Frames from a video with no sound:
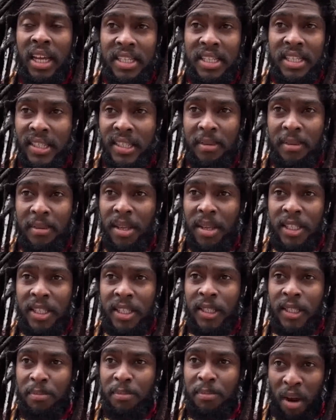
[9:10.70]
His name
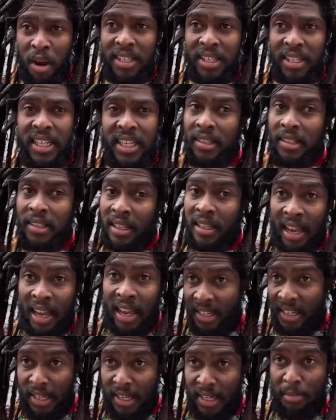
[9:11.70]
is present,
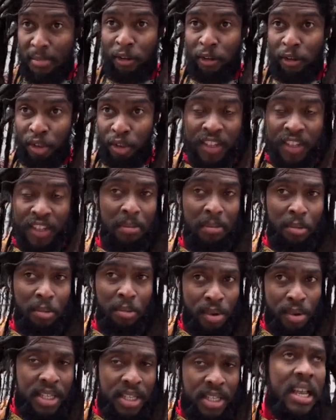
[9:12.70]
like the name of Jovenel
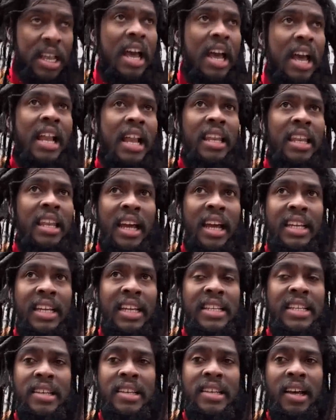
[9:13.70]
Moïse,
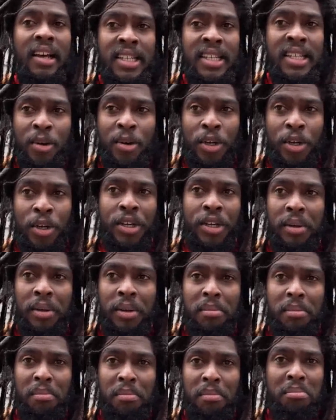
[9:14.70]
like the
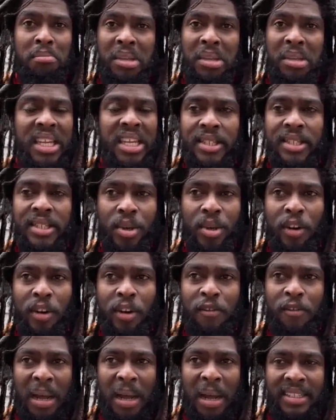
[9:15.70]
other
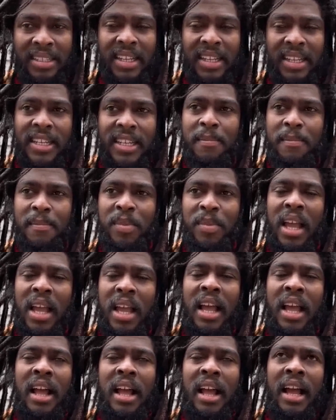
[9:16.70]
minister of Mateli.
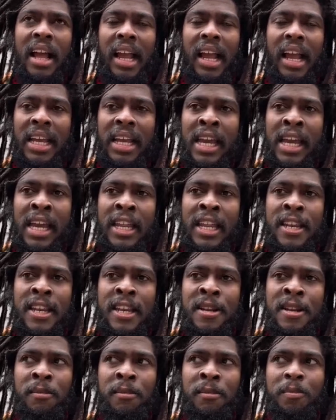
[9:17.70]

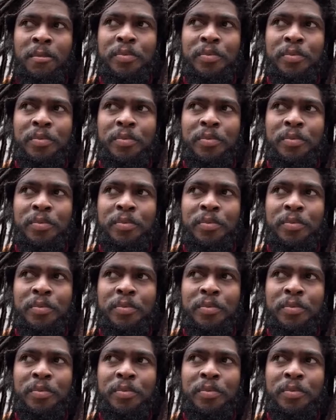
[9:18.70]
And